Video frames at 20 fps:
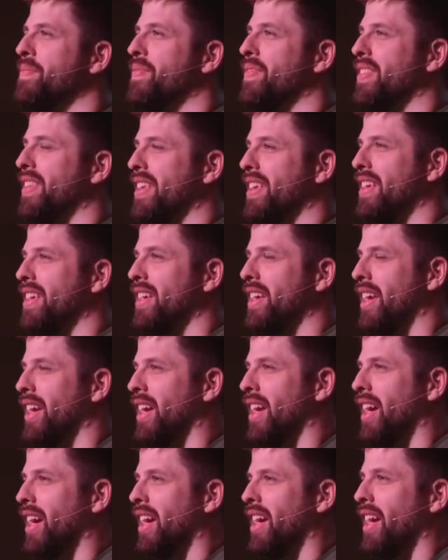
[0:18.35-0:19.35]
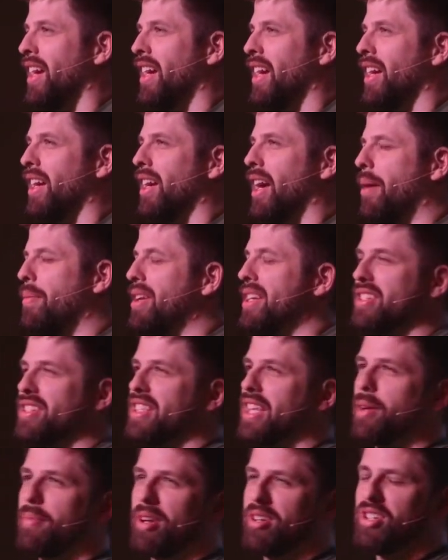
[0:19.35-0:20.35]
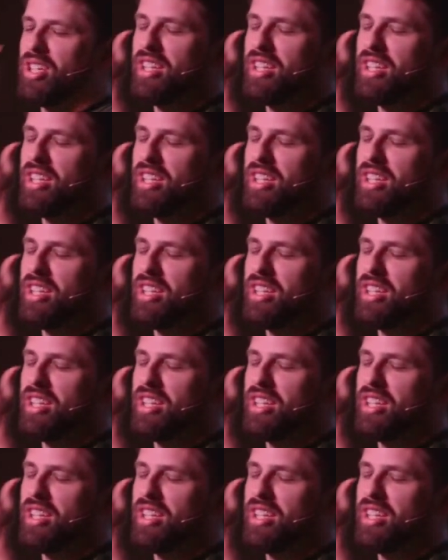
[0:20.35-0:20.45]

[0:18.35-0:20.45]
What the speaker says: Yeah. I mean, just think about